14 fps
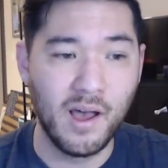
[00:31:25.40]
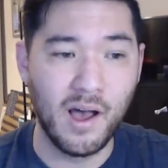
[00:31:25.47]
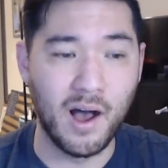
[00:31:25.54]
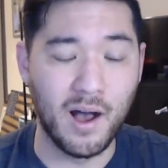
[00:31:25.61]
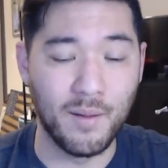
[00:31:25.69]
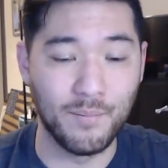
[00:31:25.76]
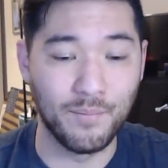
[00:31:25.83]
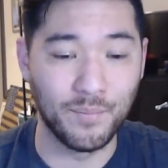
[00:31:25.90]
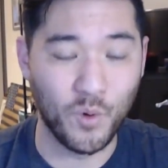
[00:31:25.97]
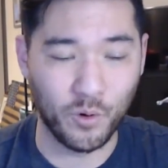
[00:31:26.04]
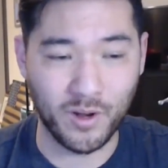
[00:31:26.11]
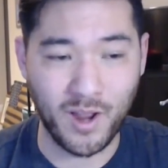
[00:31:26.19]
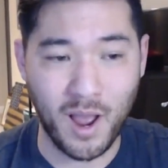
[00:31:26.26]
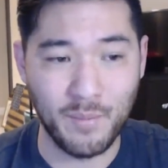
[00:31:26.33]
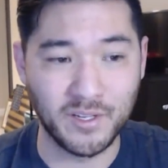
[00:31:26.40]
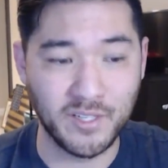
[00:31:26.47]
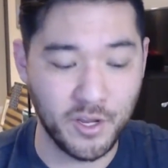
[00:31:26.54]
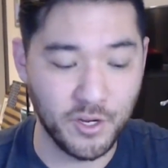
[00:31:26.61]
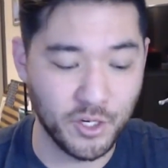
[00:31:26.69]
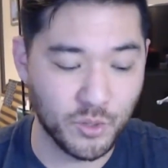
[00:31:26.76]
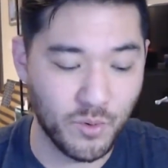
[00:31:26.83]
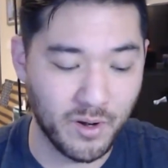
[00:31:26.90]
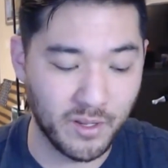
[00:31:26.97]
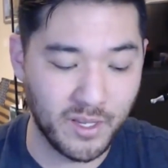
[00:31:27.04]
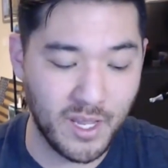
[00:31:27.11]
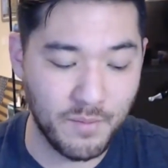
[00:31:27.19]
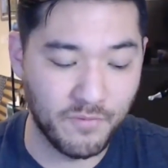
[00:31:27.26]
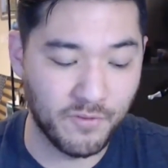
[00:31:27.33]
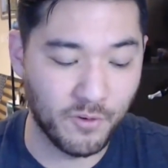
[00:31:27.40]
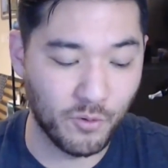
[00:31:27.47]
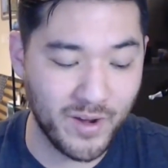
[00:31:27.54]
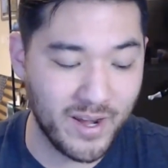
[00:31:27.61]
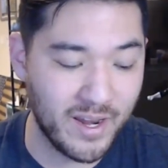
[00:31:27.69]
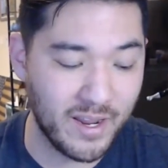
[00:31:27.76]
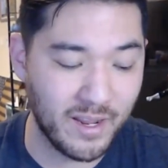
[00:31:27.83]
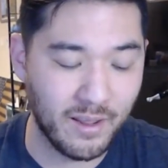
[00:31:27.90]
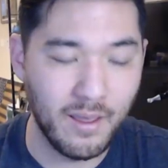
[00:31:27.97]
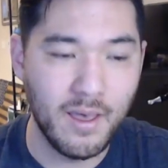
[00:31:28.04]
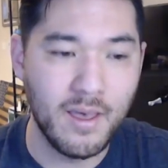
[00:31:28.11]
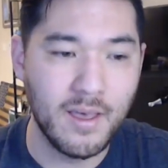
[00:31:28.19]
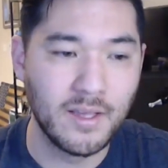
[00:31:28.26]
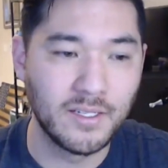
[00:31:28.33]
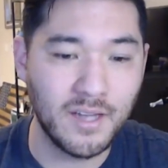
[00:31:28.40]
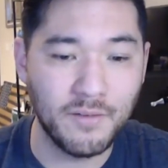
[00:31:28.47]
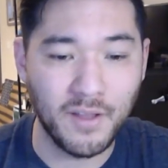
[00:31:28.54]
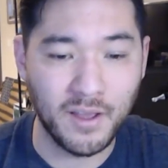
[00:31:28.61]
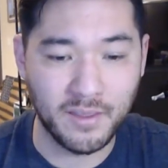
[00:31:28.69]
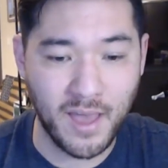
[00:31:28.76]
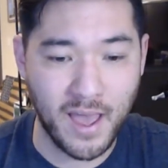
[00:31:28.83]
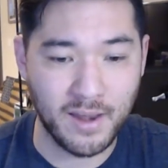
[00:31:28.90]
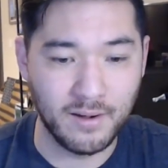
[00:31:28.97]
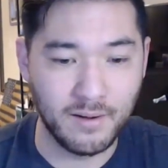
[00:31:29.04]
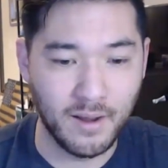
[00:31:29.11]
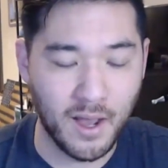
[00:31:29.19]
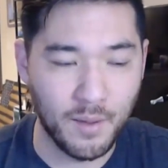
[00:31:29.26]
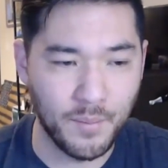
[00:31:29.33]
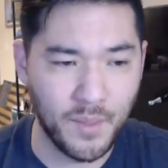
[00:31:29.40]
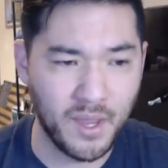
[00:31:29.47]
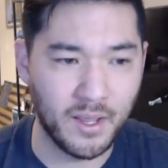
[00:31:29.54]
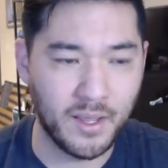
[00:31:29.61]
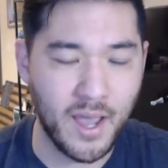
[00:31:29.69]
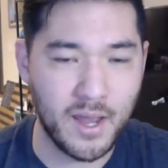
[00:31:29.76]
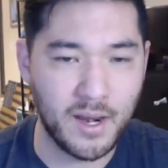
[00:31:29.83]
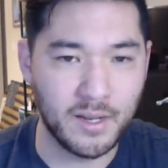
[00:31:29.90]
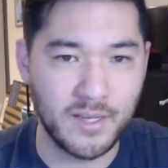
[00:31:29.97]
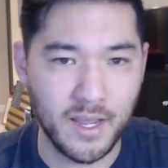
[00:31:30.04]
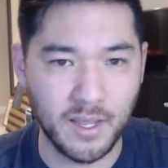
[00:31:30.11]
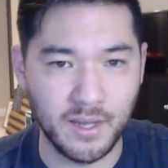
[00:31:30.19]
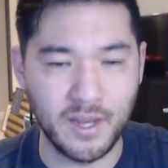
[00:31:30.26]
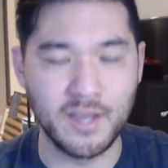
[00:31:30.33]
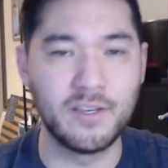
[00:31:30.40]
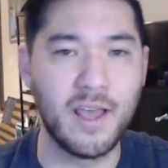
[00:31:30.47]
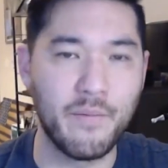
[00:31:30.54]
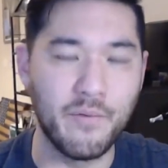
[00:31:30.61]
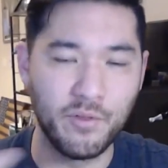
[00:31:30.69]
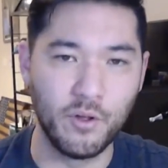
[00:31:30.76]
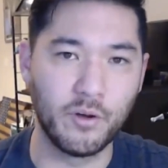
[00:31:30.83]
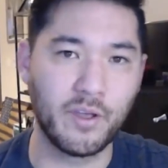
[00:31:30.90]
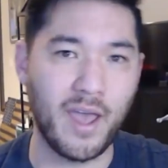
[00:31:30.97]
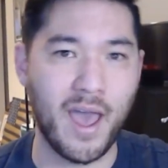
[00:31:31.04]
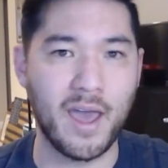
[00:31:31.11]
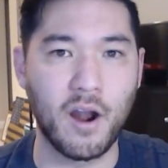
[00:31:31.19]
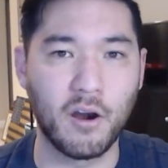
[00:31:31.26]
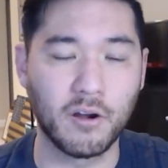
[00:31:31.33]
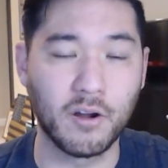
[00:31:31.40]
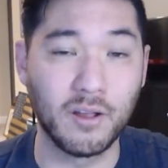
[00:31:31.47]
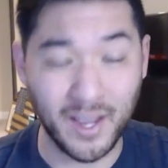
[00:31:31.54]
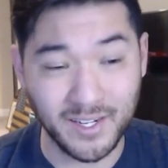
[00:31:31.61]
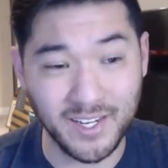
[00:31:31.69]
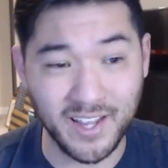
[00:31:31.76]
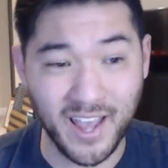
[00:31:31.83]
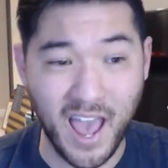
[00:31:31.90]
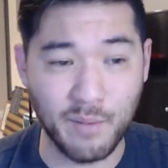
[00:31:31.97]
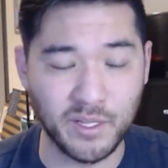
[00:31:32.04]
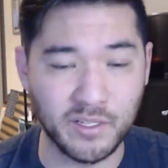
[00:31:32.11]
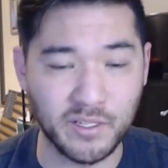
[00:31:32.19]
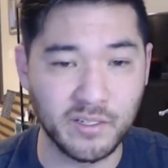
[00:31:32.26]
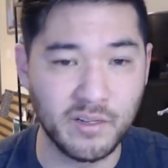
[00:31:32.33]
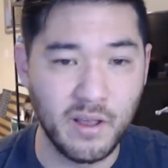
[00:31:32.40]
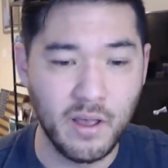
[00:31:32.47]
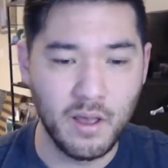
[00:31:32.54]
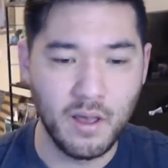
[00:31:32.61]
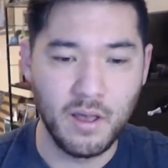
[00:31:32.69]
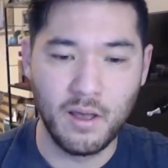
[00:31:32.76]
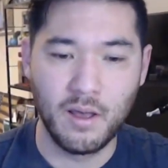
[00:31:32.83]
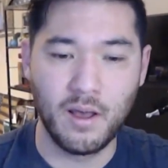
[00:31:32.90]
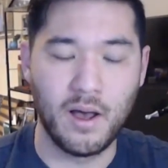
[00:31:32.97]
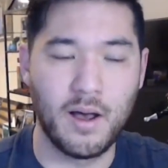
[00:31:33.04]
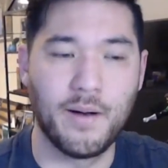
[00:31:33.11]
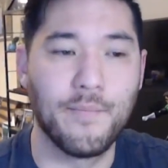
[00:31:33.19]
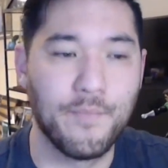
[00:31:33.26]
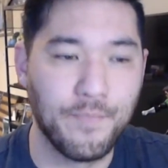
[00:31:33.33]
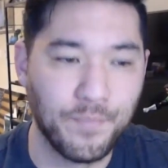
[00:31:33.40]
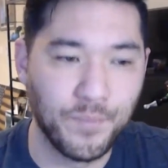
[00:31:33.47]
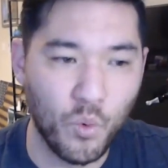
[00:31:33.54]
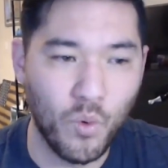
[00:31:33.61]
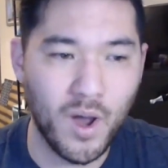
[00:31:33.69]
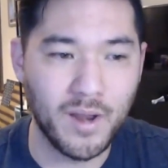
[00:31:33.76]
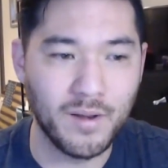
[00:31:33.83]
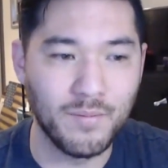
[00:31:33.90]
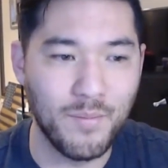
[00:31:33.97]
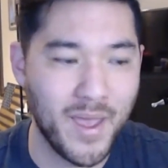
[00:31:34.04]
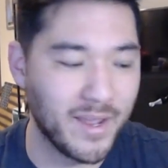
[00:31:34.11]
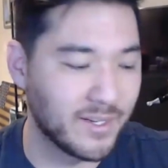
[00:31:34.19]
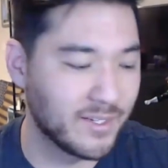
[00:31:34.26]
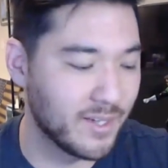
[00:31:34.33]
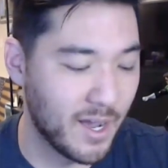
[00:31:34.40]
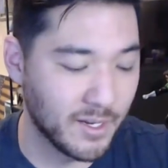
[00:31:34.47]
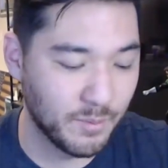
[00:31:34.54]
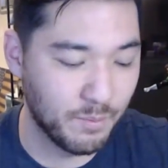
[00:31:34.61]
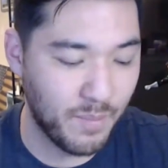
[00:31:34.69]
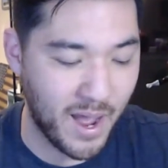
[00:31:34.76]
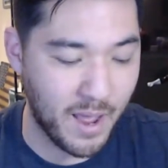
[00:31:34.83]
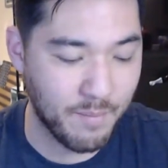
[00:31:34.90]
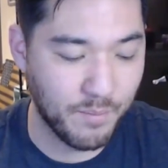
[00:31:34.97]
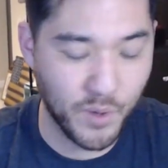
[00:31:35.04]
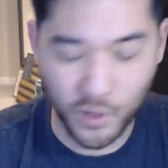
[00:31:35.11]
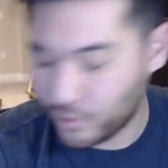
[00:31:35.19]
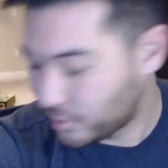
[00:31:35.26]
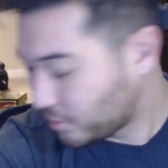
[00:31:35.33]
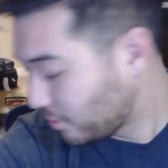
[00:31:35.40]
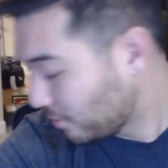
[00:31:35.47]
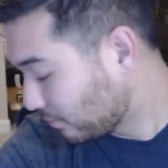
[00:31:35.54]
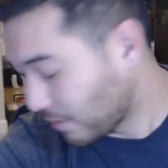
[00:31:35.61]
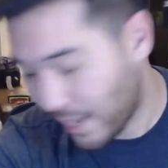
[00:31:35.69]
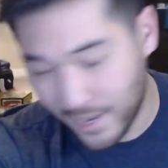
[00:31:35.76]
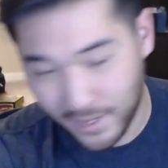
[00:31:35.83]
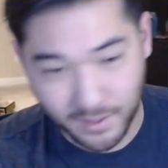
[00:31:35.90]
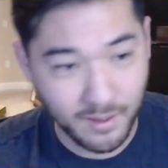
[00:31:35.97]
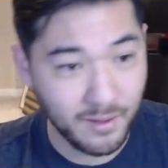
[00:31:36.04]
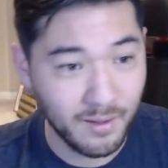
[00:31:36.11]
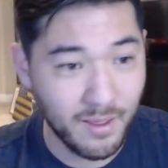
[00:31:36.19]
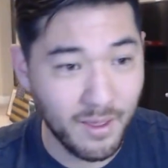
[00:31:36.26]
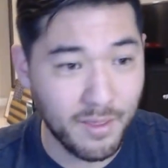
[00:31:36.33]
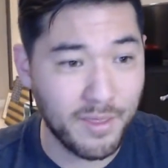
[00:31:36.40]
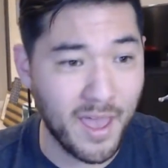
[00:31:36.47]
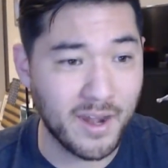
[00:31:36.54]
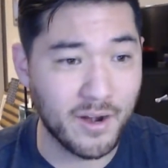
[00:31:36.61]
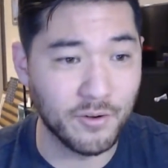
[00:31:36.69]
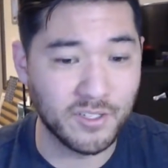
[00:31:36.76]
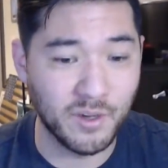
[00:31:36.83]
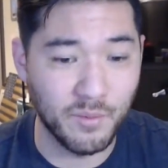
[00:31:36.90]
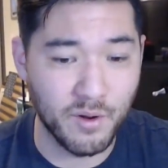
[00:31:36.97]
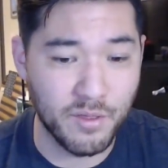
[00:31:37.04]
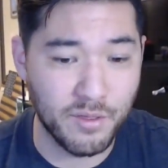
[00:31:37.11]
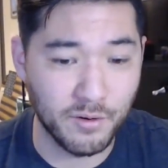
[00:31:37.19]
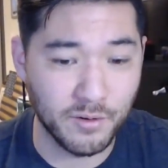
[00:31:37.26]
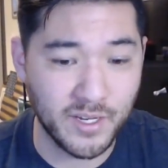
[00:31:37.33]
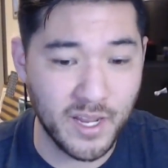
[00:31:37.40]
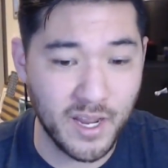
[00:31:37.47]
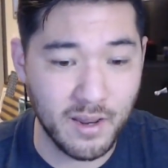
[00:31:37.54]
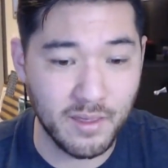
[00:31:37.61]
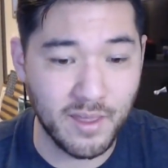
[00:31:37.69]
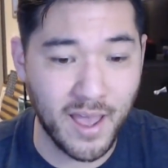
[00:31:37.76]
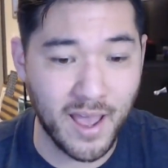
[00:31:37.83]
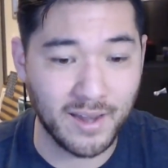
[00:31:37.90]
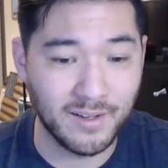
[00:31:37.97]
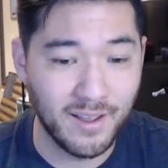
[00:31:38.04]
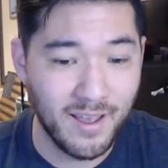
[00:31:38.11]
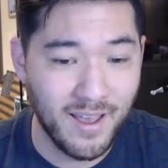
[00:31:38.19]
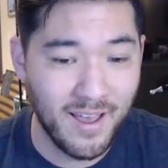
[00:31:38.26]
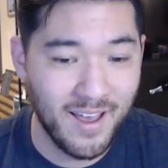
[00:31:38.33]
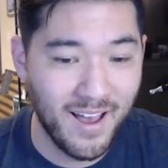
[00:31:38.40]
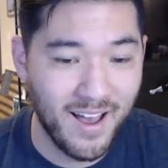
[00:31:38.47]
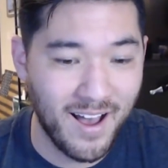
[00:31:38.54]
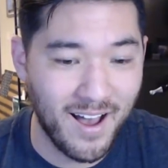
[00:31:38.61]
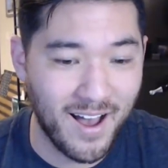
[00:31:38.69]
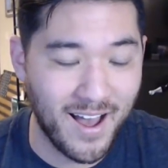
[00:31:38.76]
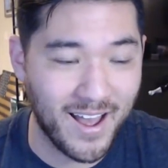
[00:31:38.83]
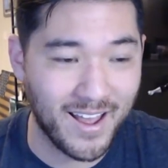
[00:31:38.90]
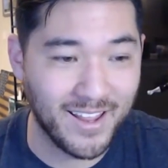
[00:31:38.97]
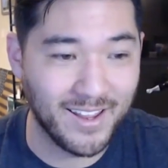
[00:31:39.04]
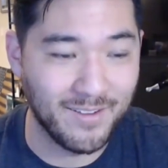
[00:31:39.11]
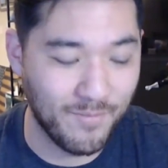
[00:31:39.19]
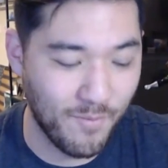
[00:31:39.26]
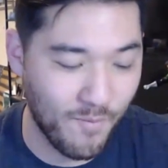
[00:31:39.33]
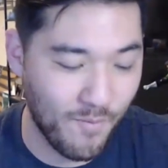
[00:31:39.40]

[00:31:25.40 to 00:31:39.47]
or comics that you just want to keep for reading, stuff like that. And it kind of take an in-depth look at our collecting habits, what makes us buy books like Thanos number 13 that I